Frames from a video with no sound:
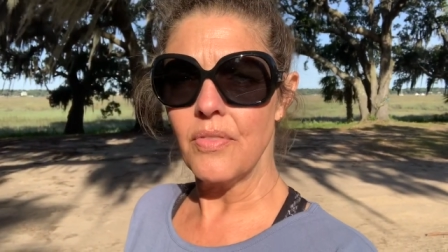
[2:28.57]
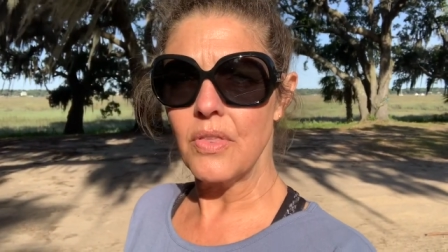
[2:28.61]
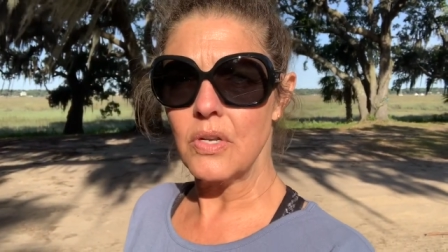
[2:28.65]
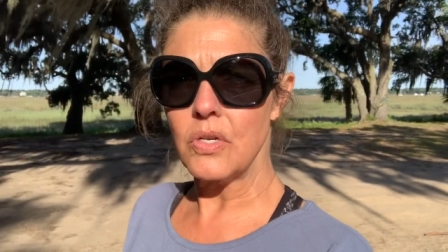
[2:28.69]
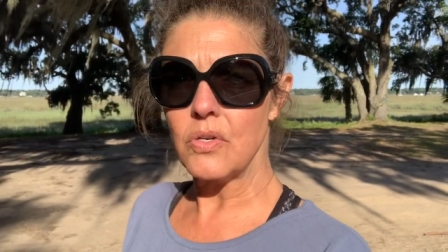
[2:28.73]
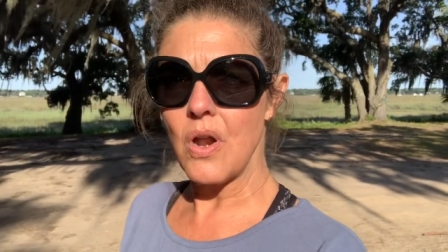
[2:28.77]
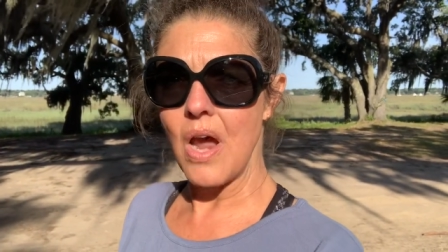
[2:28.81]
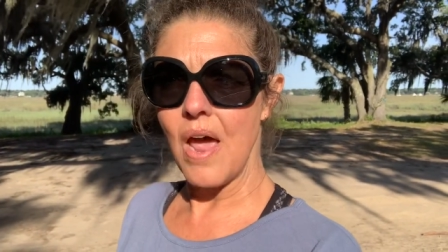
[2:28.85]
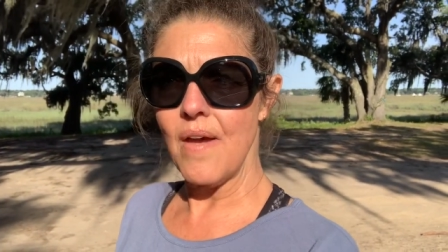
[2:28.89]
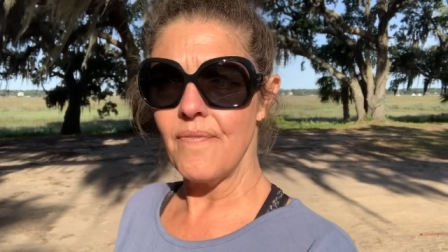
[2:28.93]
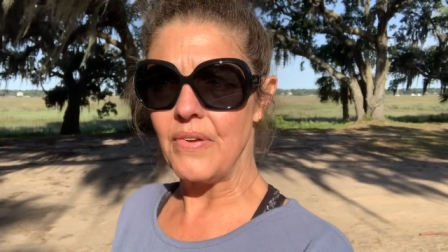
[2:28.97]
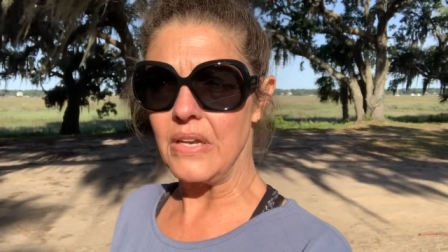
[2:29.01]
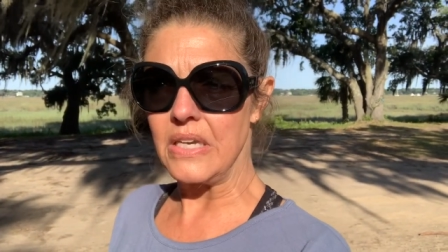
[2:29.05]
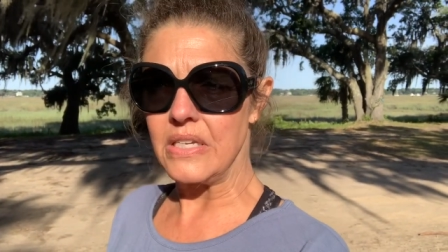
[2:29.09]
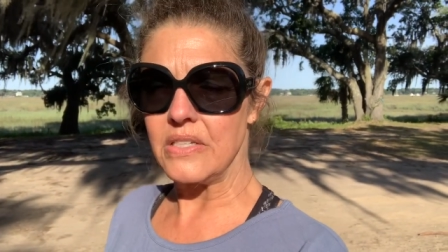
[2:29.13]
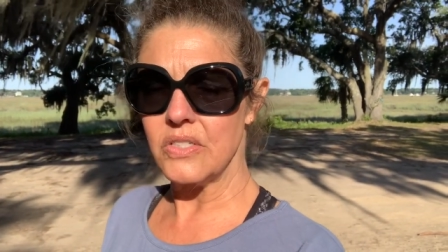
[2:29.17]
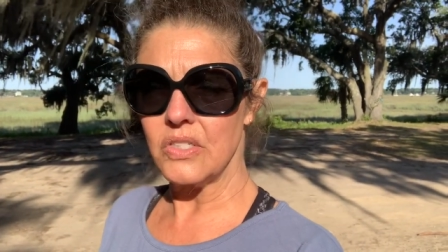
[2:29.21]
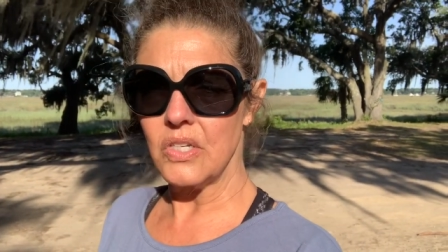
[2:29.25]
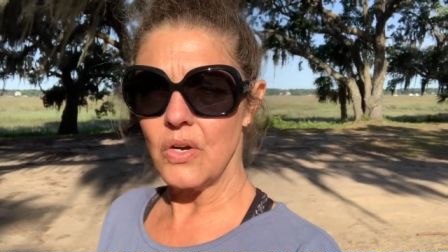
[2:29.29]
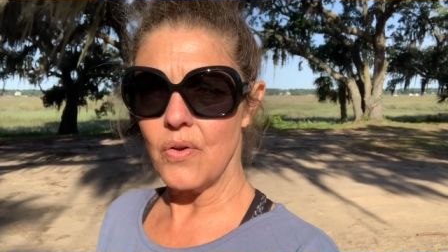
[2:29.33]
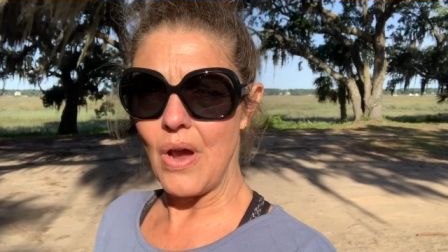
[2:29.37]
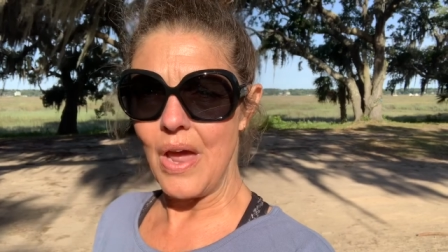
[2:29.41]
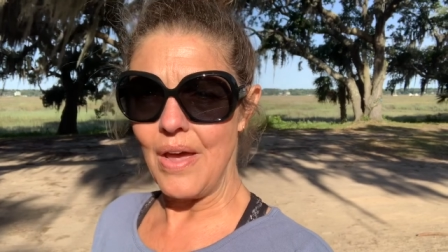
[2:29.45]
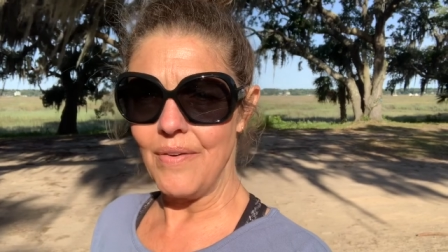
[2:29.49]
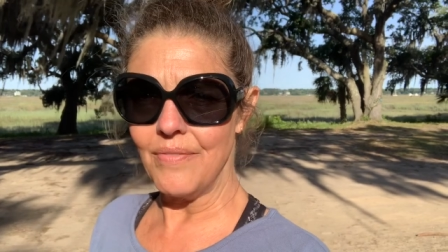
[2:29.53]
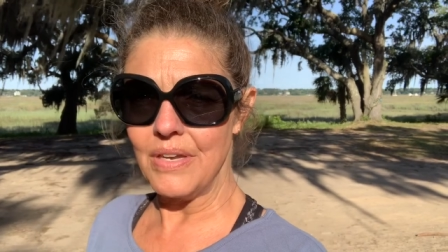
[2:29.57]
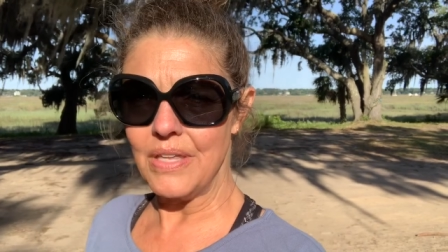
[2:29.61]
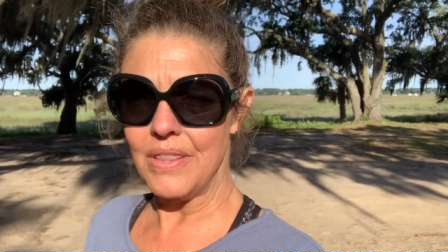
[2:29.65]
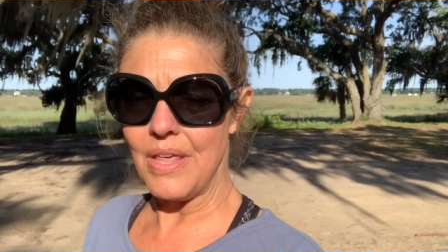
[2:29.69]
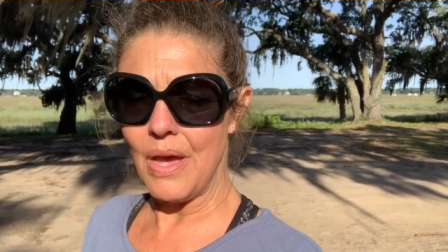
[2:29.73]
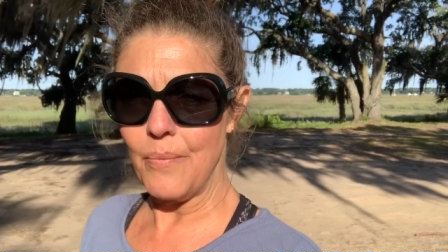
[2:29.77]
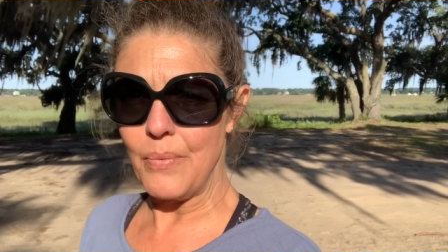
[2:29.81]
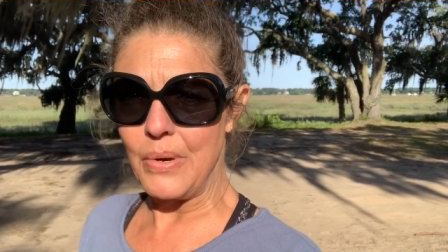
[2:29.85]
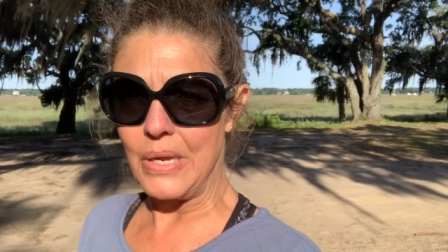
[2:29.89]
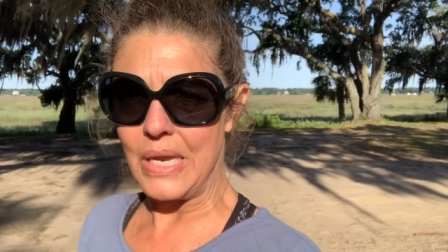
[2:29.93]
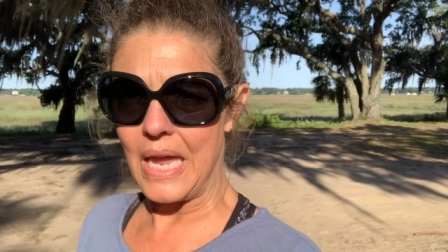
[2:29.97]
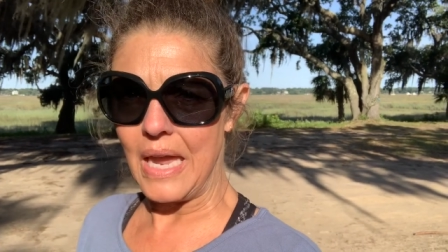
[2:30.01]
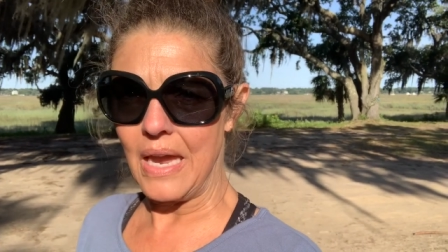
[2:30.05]
the traffic is so heavy
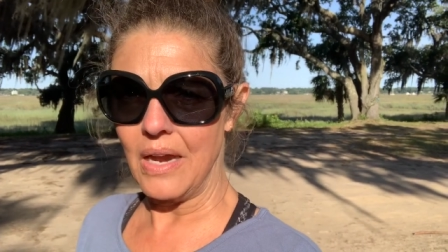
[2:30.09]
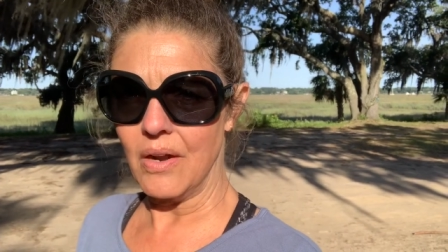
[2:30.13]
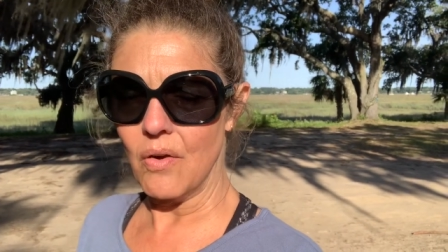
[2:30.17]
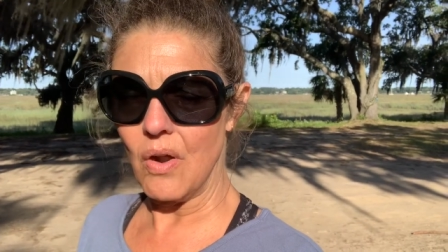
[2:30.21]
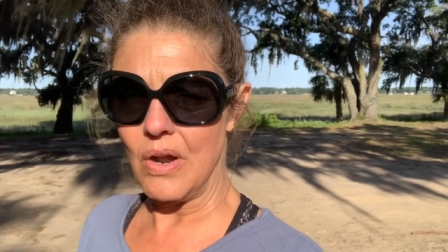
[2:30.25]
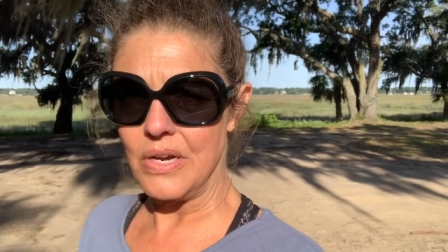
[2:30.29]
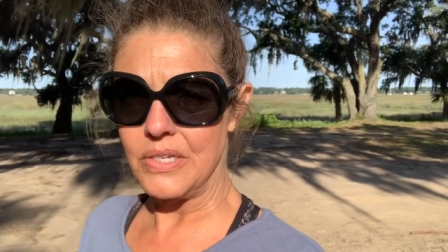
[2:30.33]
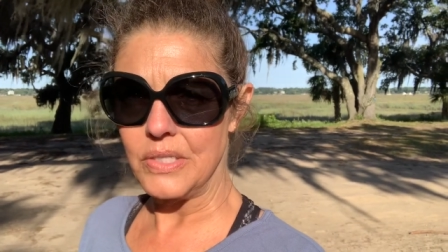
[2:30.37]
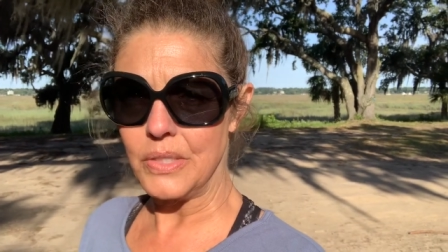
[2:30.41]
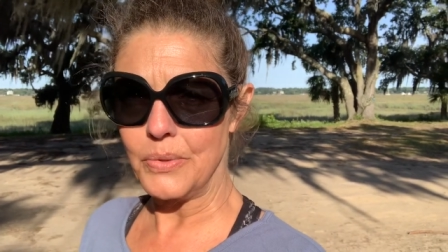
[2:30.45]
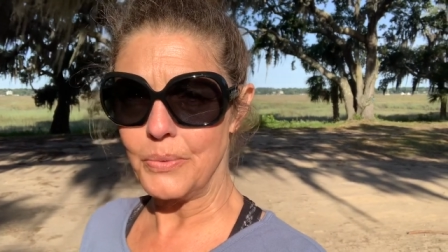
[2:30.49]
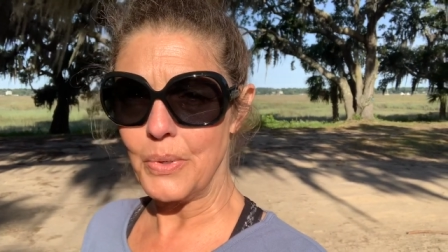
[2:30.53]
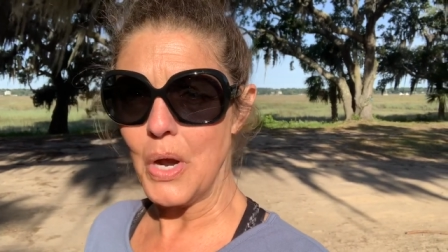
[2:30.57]
that we can't cross the